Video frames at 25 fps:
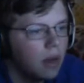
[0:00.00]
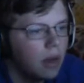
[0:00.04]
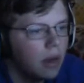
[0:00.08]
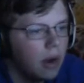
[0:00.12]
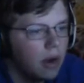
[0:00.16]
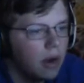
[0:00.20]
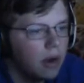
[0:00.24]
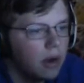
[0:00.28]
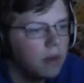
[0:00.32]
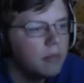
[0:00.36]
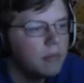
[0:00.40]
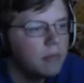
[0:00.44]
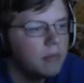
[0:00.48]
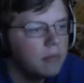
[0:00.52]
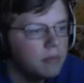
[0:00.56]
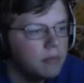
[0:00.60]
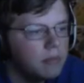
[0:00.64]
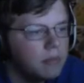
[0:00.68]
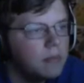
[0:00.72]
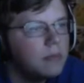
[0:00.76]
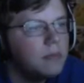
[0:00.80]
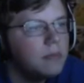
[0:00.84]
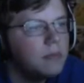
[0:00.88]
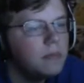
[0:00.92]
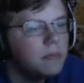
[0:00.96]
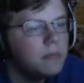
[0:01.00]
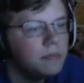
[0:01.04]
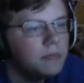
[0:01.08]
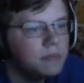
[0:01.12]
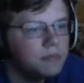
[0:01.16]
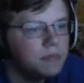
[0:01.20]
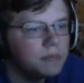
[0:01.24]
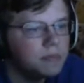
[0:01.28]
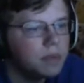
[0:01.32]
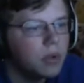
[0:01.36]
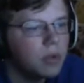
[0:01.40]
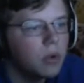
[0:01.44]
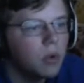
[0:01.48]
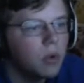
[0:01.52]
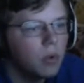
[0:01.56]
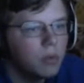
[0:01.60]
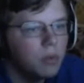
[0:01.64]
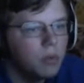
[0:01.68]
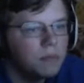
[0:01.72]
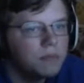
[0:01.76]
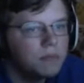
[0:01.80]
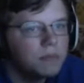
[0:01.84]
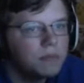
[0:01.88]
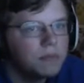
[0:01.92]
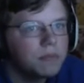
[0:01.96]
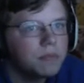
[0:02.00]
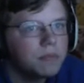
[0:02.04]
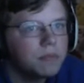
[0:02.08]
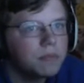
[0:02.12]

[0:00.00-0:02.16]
Alright. Cool.